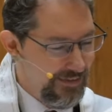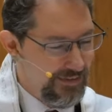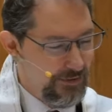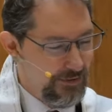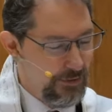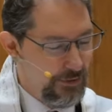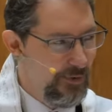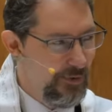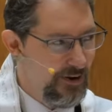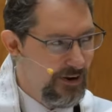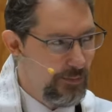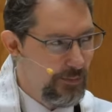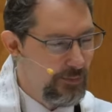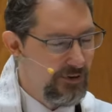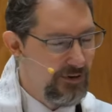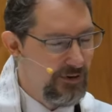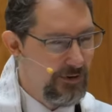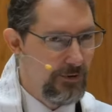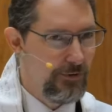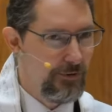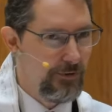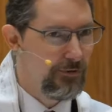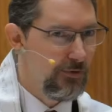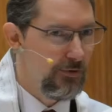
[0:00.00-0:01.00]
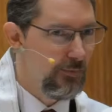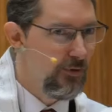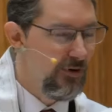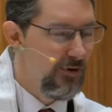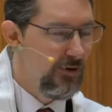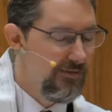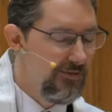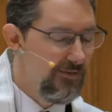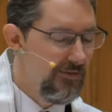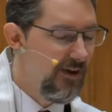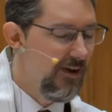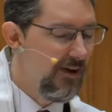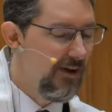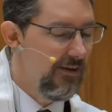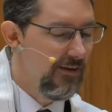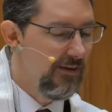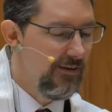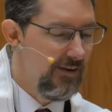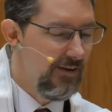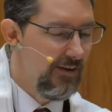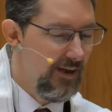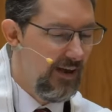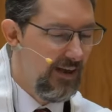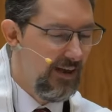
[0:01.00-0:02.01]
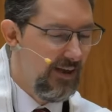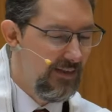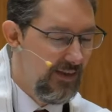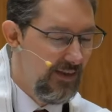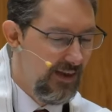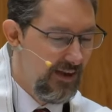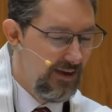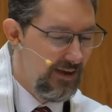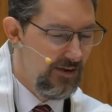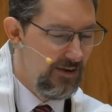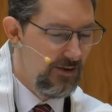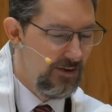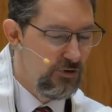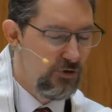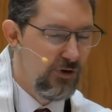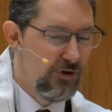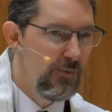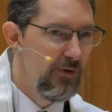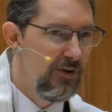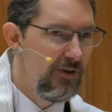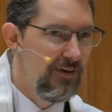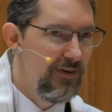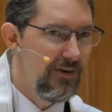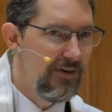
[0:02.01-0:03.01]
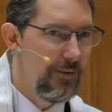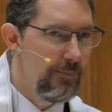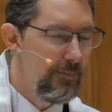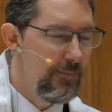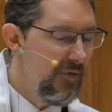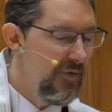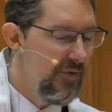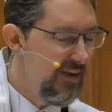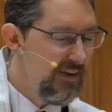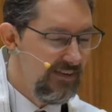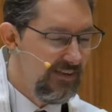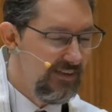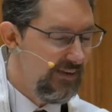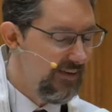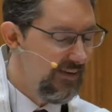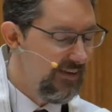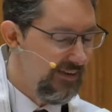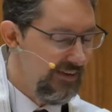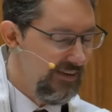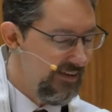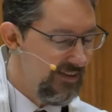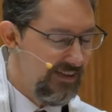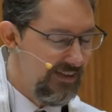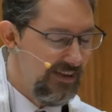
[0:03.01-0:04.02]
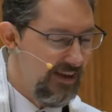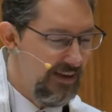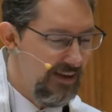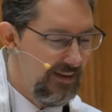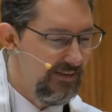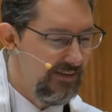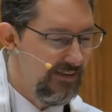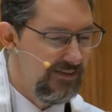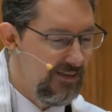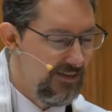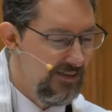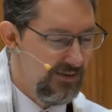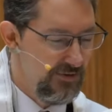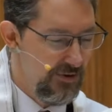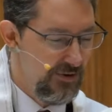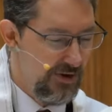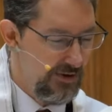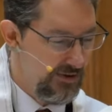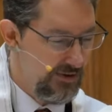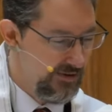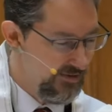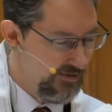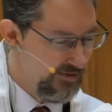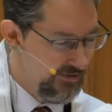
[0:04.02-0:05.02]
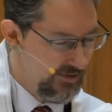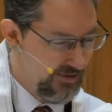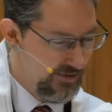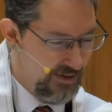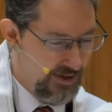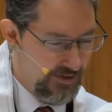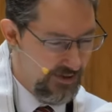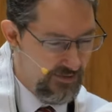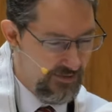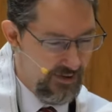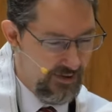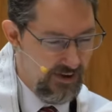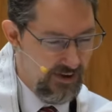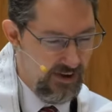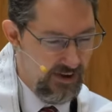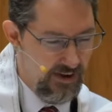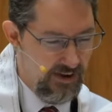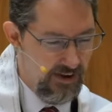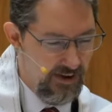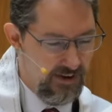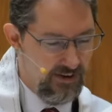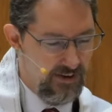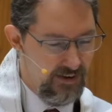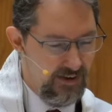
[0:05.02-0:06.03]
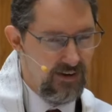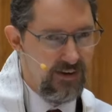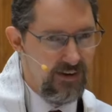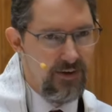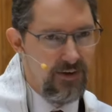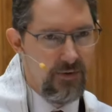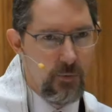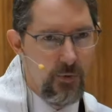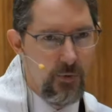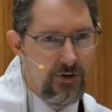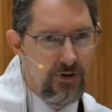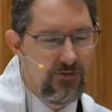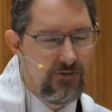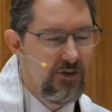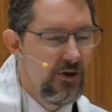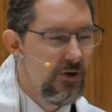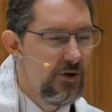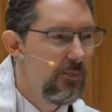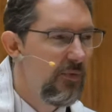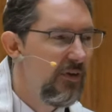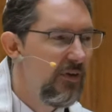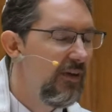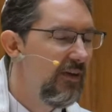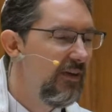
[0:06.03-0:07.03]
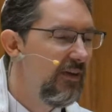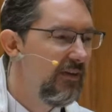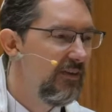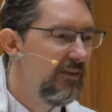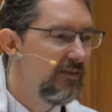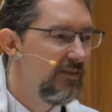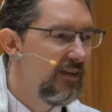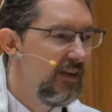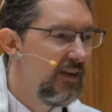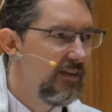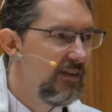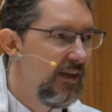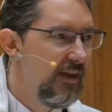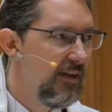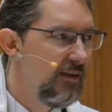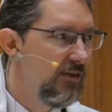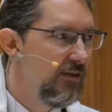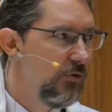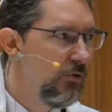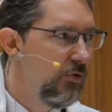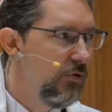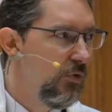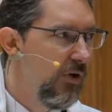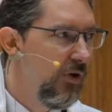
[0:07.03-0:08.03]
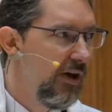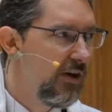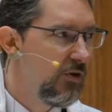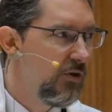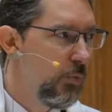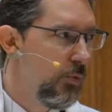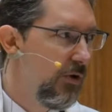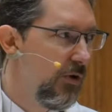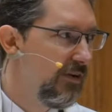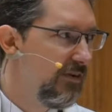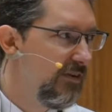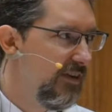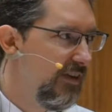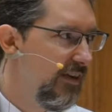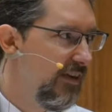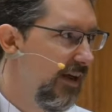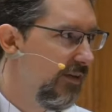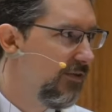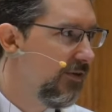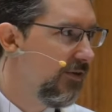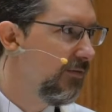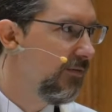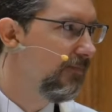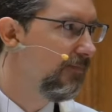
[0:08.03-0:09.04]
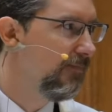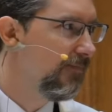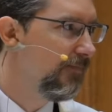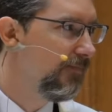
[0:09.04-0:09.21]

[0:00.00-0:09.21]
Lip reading: The rabbinic materials are pretty fun, and they attribute amazing things to the daughters of Tzolofachad. One of them is that they knew how to work together